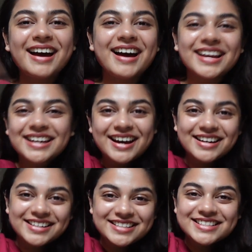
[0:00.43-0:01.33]
Hi
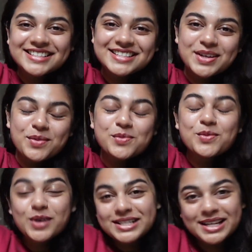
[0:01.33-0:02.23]
guys,
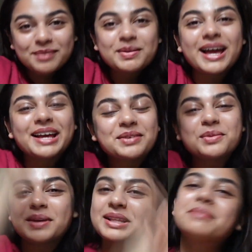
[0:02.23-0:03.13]
what's up and
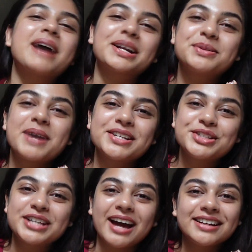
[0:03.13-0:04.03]
welcome back to my
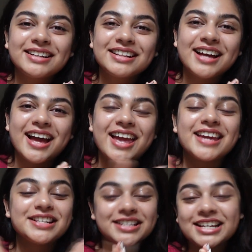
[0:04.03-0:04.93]
channel.
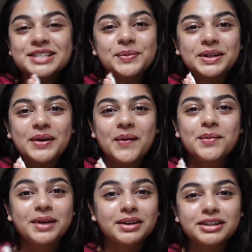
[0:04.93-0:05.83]
In today's video
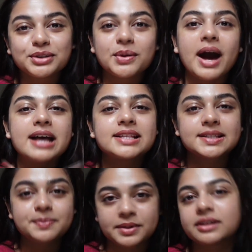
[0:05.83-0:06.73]
we are gonna do a
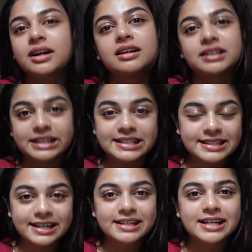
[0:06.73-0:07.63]
spring
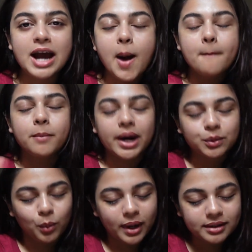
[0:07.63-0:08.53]
reset
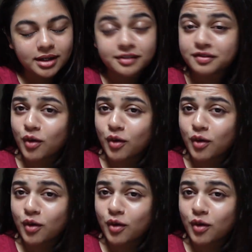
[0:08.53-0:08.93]
part one, of